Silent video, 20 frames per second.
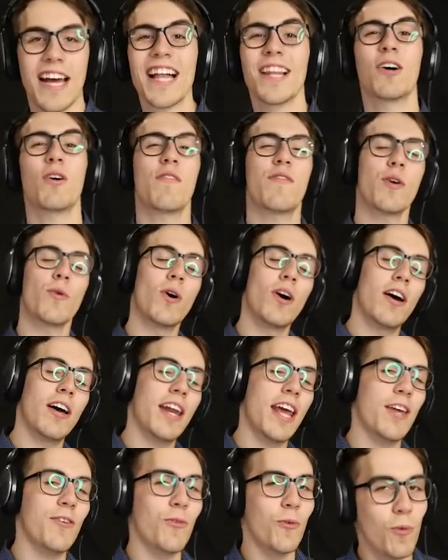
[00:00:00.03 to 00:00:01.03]
Hello
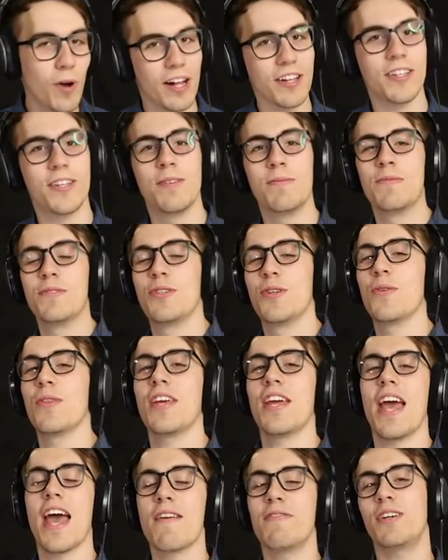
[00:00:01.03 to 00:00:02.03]
everyone and welcome to
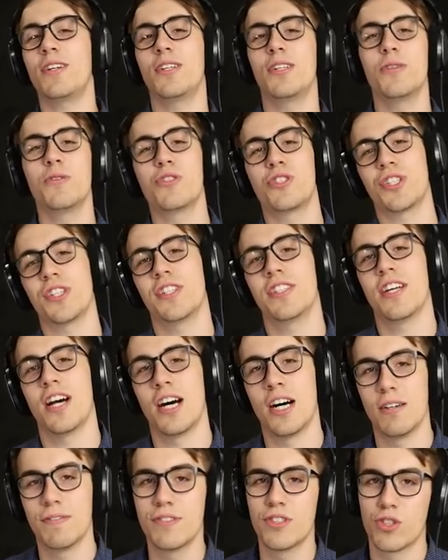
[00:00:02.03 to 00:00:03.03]
the evolution
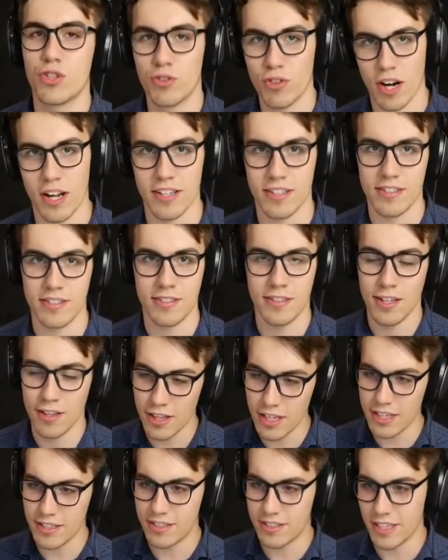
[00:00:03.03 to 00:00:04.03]
of
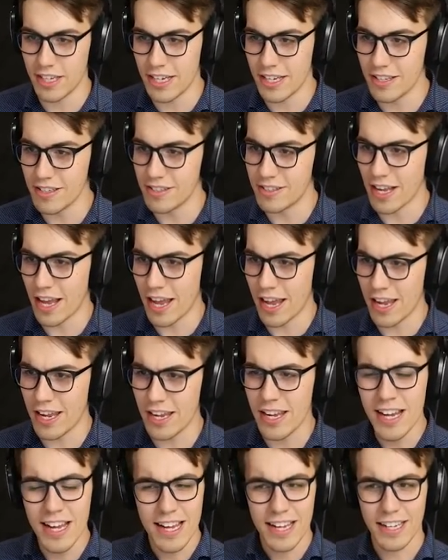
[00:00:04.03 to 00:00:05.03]
trust. This is
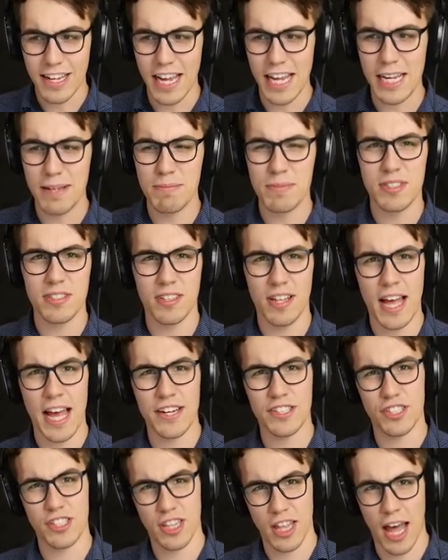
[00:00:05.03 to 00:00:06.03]
a game
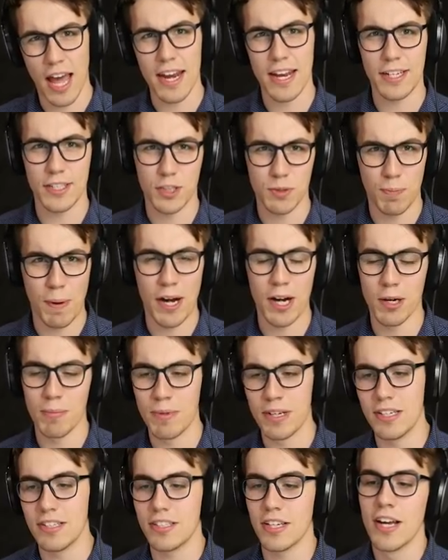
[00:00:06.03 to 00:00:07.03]
slash thought
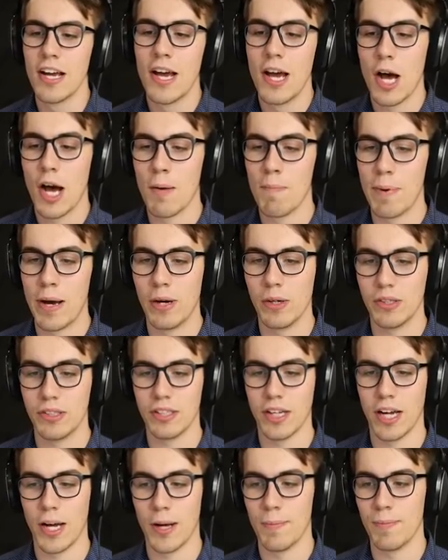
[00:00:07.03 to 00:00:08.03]
experiment
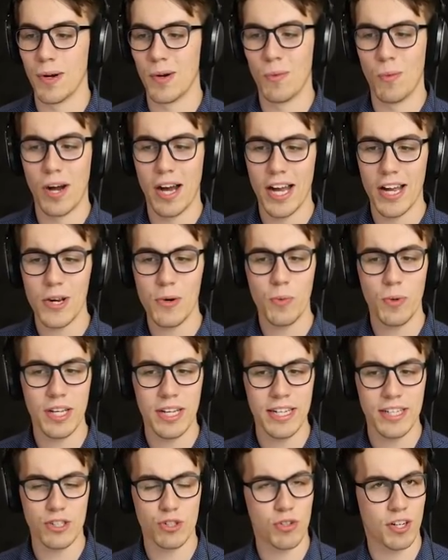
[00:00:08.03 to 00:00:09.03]
about um, why
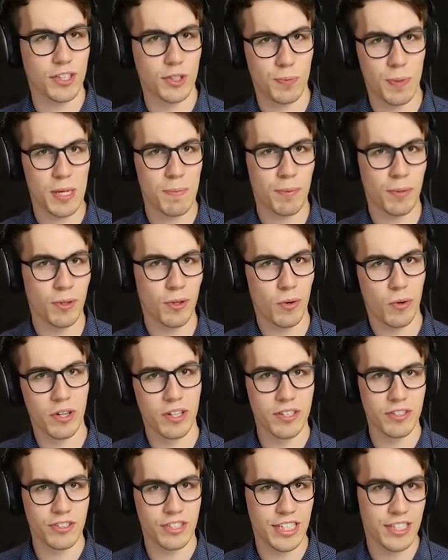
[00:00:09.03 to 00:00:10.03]
we trust people
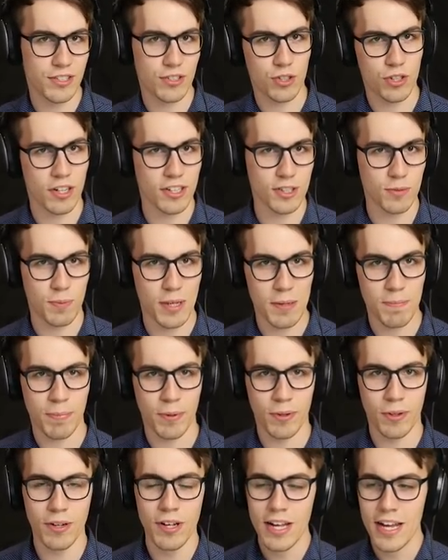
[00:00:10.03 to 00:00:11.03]
or distrust
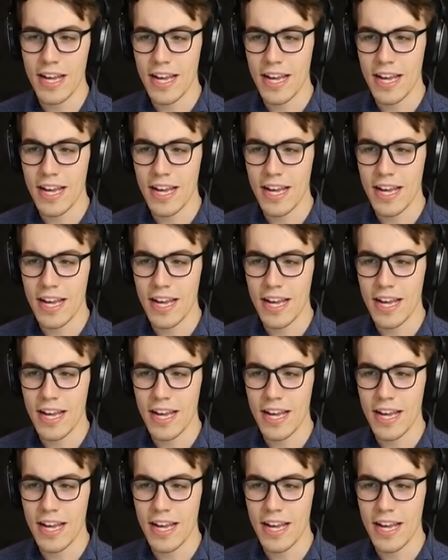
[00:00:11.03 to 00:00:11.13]
people.